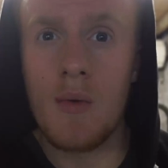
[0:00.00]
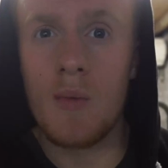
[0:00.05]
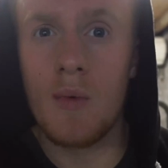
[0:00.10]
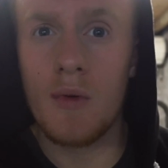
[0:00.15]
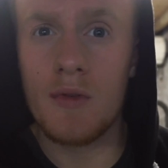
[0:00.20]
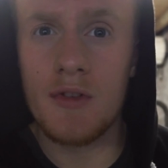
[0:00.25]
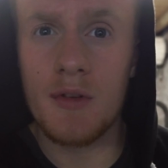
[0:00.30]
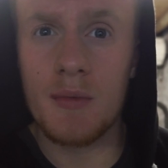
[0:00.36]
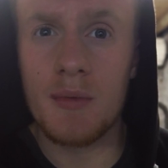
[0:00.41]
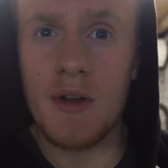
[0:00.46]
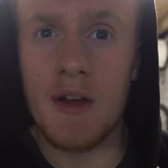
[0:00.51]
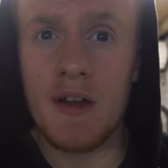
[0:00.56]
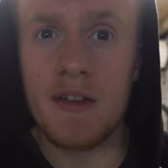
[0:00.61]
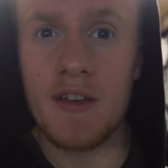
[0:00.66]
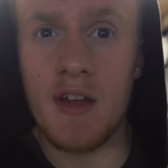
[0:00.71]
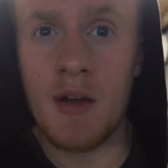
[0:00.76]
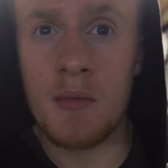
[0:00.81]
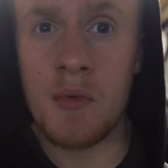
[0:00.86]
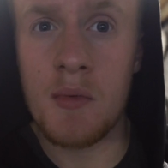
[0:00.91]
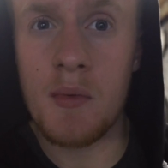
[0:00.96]
What's up guys,
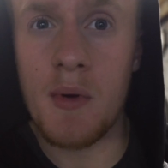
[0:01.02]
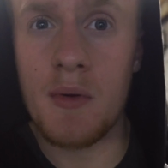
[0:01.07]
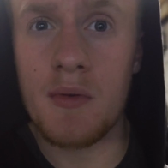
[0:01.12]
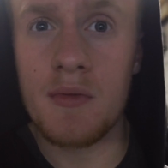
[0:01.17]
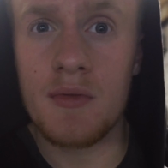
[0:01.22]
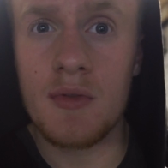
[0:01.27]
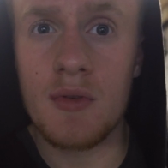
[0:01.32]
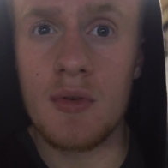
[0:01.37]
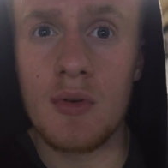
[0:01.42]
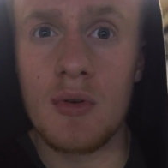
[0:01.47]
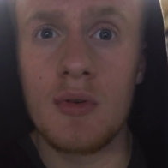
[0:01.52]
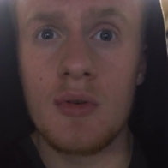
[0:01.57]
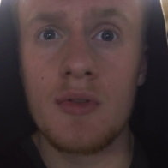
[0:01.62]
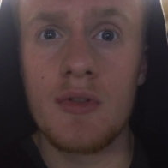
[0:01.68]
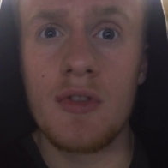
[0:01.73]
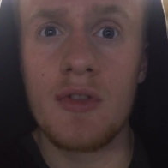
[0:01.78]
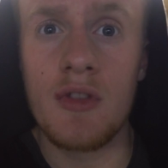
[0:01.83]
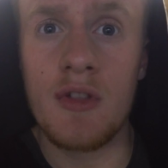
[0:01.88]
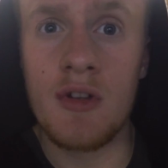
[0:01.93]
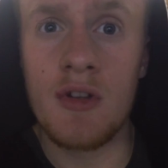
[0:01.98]
I'm about to record
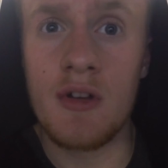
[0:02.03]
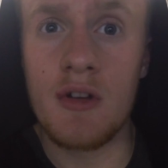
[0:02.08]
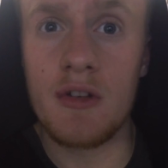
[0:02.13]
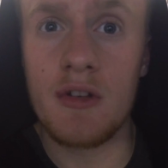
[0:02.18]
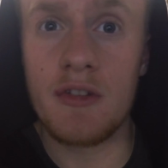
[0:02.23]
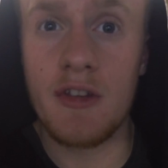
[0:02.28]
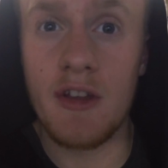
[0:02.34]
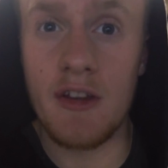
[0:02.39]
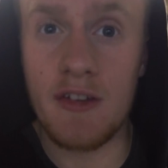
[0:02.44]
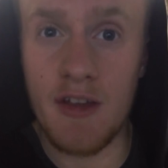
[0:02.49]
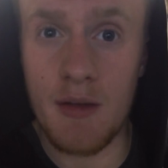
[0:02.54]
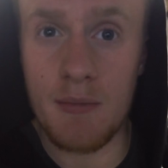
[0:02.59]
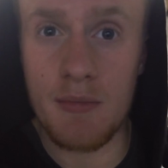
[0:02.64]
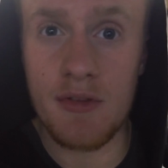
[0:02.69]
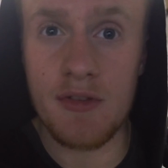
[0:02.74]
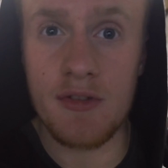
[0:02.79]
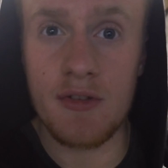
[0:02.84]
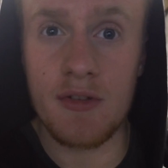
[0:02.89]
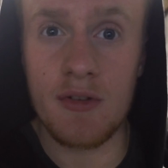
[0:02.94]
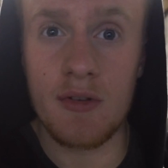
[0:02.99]
the 6th
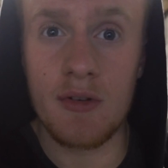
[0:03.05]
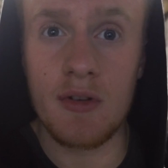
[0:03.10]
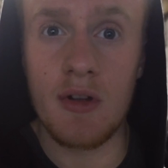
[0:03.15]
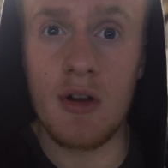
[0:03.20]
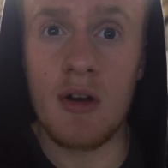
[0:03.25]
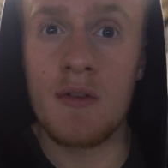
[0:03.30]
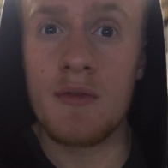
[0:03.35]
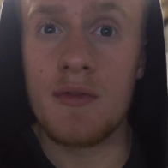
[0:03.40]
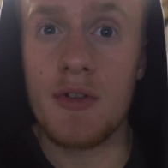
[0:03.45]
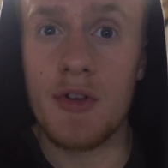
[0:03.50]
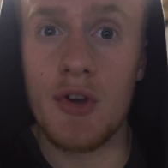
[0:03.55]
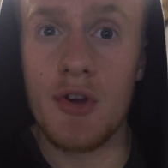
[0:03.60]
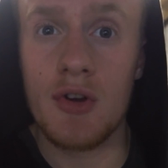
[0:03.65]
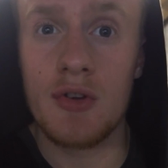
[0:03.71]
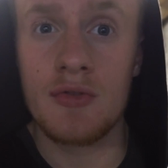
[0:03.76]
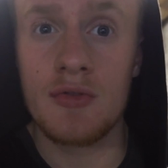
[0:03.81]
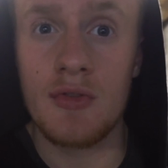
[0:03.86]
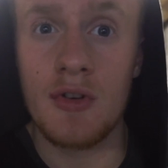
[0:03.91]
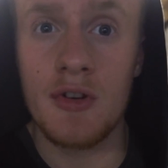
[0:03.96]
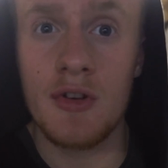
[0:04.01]
episode of the
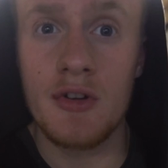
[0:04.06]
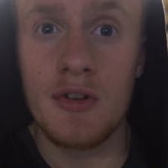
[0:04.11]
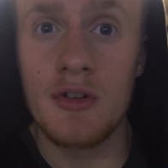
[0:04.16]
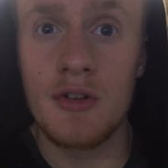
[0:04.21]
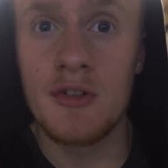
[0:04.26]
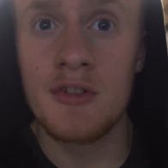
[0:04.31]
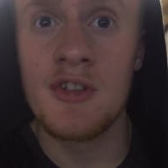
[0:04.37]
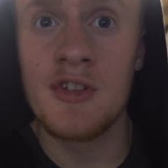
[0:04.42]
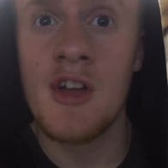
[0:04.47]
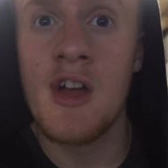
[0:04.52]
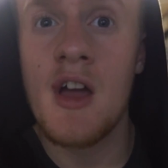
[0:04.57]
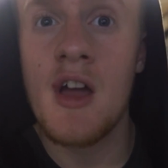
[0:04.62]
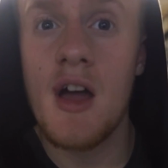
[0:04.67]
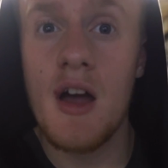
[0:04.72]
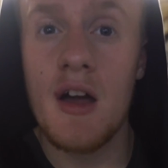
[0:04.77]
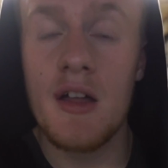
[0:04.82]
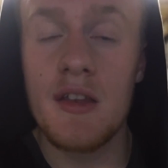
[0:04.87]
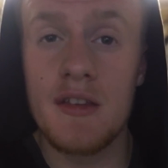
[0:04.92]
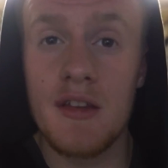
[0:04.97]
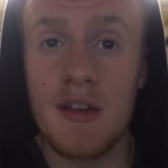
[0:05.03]
Cutting Chronicles,
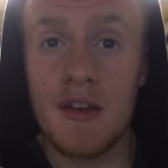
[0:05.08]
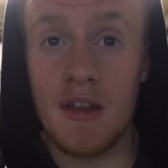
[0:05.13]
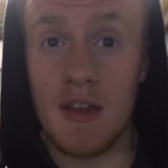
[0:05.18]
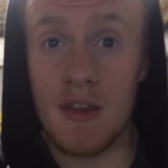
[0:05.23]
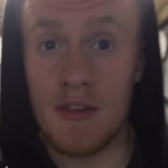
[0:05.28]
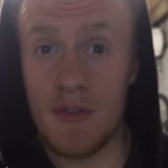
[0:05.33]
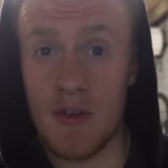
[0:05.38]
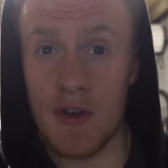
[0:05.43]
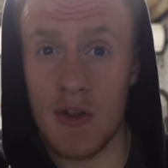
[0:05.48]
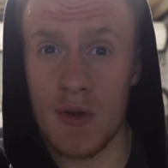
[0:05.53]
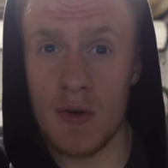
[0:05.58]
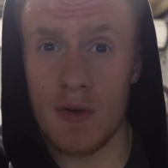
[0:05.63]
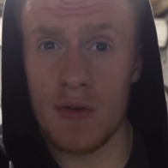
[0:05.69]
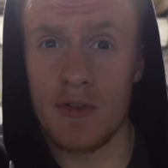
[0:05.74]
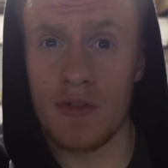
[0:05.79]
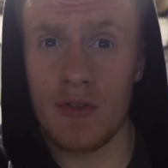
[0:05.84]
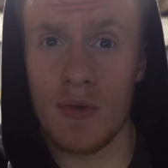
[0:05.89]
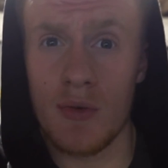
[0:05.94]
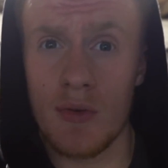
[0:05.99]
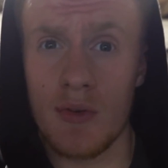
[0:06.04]
and today's video is
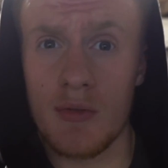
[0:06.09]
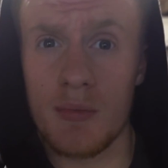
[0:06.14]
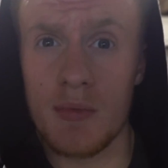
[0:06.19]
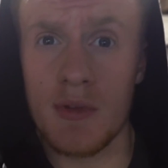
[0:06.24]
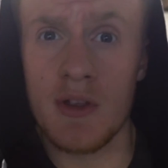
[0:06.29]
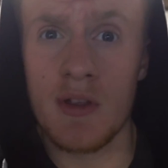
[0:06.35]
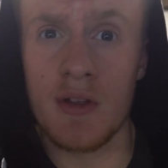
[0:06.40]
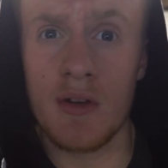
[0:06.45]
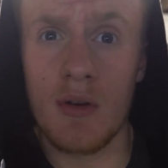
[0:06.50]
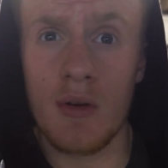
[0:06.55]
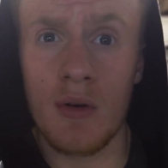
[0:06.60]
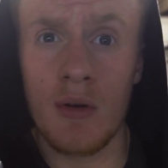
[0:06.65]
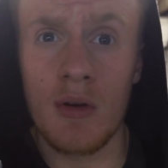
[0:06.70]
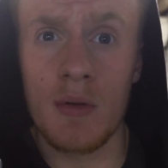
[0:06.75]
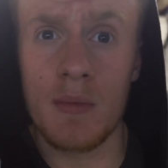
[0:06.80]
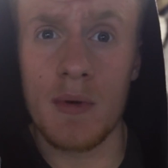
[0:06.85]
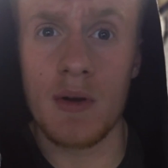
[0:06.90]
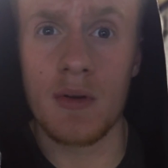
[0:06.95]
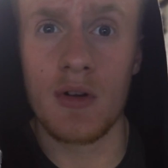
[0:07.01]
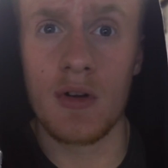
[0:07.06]
going to be all
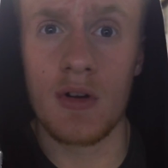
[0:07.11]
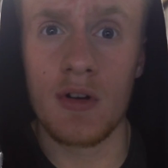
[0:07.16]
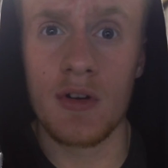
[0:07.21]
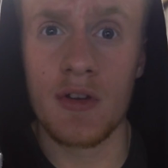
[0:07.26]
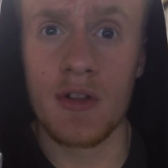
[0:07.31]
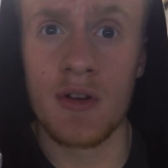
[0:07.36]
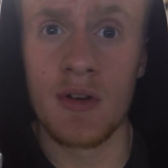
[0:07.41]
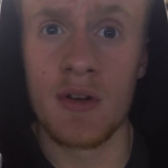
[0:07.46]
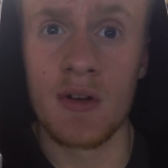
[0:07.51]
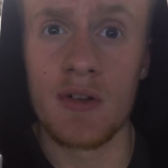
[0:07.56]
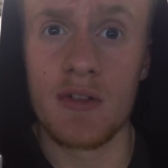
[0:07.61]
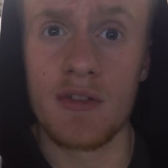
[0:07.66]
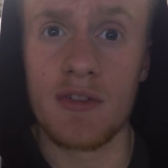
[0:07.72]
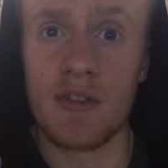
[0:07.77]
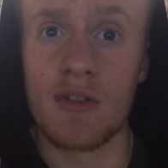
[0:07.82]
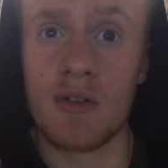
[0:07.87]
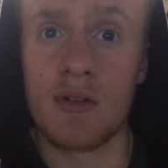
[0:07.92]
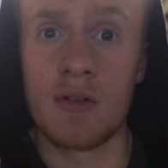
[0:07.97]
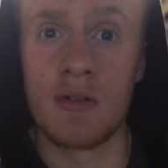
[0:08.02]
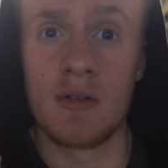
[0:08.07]
about cardio,
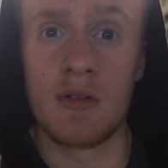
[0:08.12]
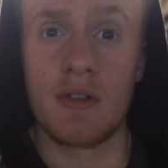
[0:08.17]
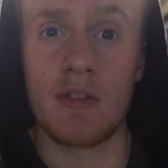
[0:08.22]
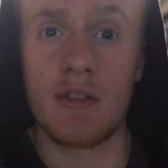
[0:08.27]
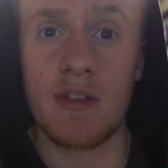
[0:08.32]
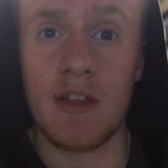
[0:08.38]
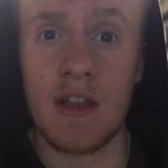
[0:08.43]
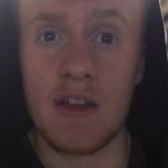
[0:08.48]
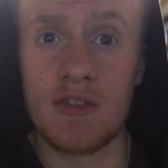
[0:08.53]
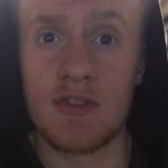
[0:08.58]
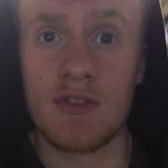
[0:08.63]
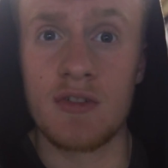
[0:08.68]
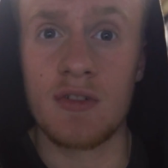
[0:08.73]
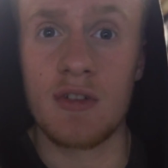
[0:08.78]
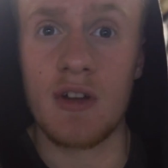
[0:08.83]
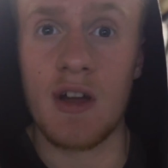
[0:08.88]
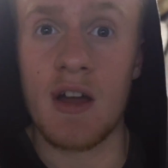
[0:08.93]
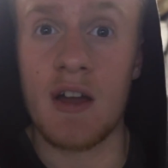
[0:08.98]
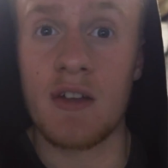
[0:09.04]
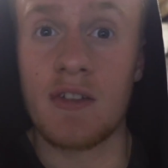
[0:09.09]
so stay tuned
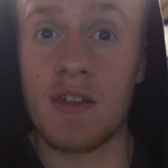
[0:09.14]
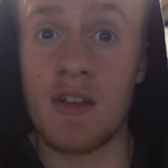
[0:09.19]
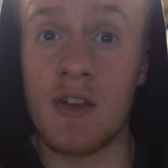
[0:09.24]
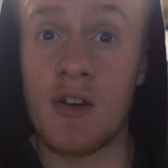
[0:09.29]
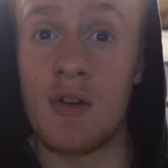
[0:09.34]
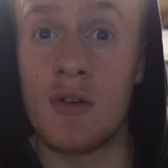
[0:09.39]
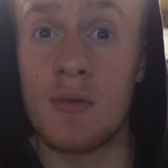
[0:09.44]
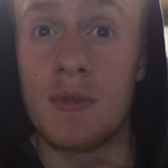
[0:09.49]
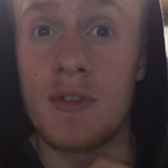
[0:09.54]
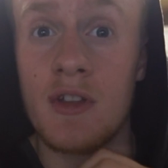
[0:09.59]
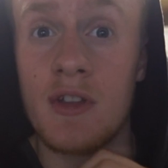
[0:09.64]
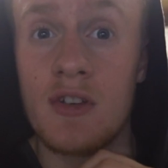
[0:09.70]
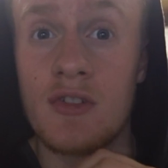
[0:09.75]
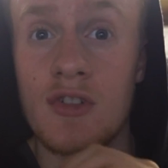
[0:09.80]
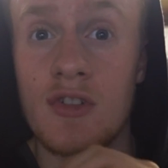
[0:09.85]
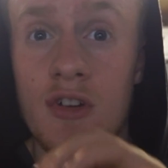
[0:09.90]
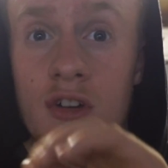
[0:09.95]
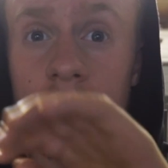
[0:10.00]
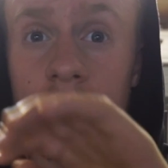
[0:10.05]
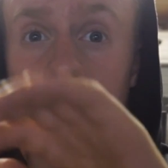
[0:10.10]
guys, and I hope you enjoy it.